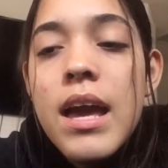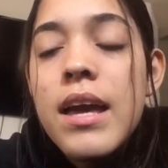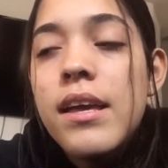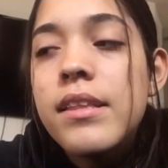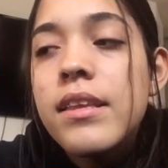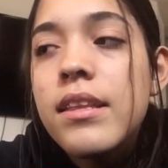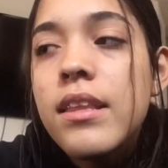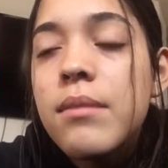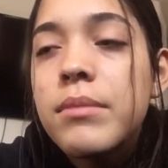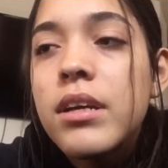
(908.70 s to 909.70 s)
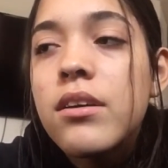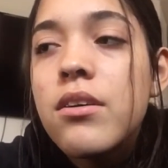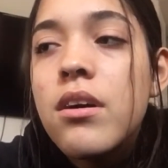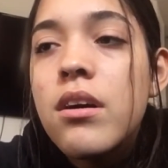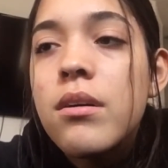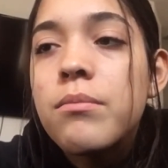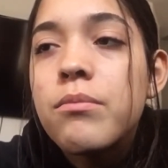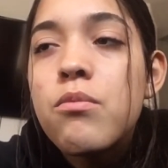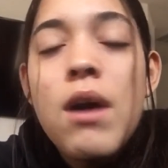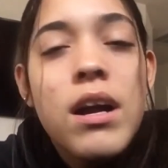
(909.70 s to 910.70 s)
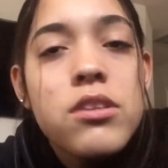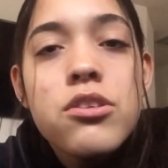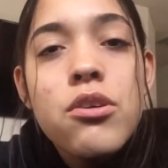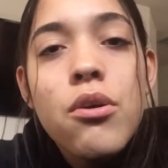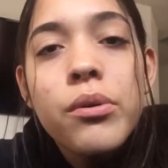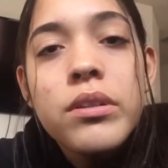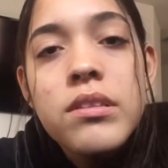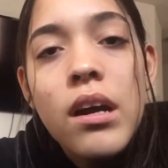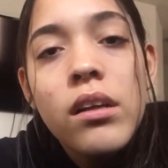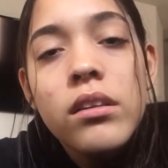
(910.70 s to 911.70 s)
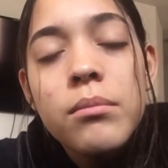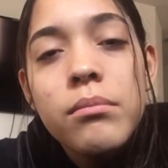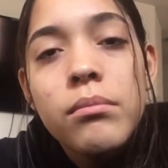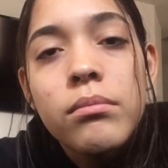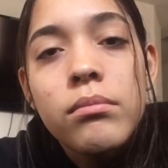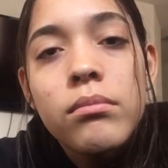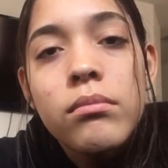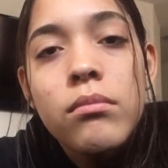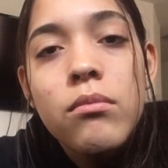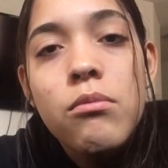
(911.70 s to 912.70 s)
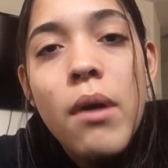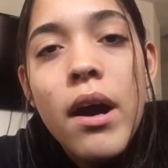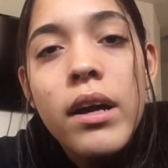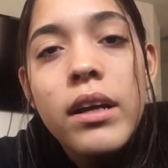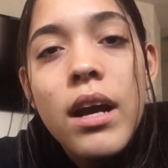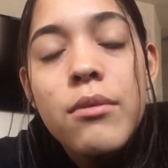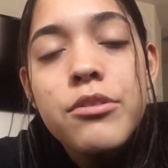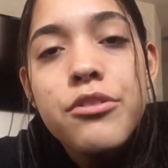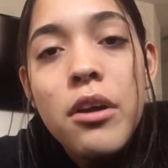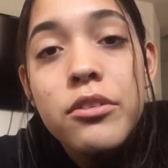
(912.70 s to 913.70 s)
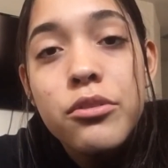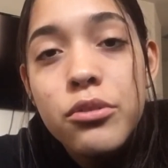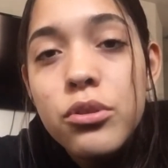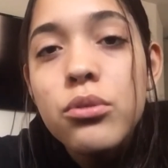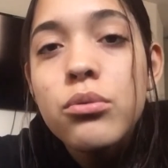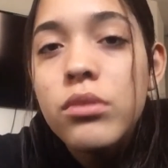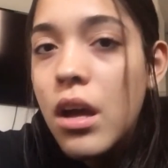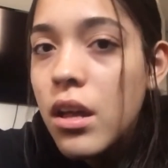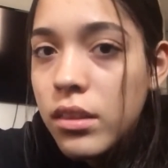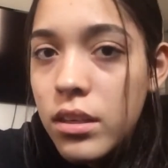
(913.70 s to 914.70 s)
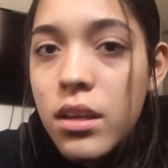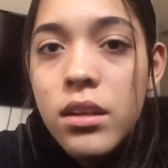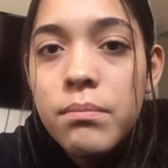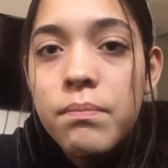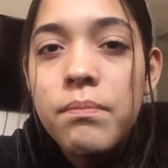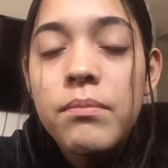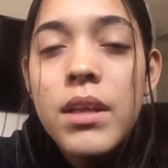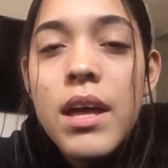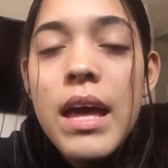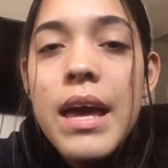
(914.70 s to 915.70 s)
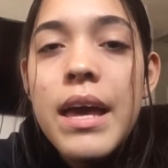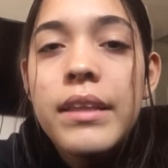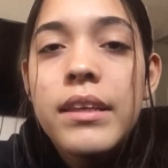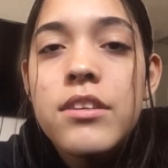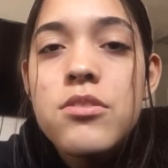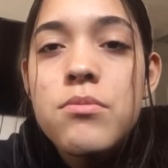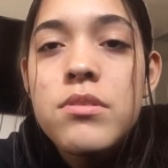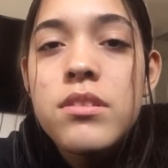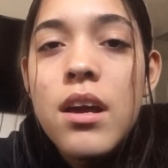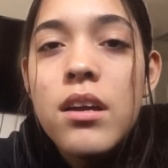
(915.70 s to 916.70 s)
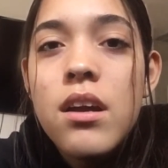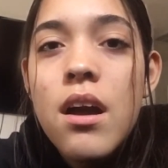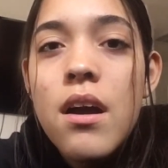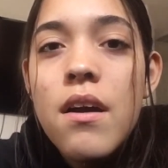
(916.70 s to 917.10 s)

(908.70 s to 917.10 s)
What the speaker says: and then I'm like, why'd you go and tell them why I was talking to you, not them? And then she was like,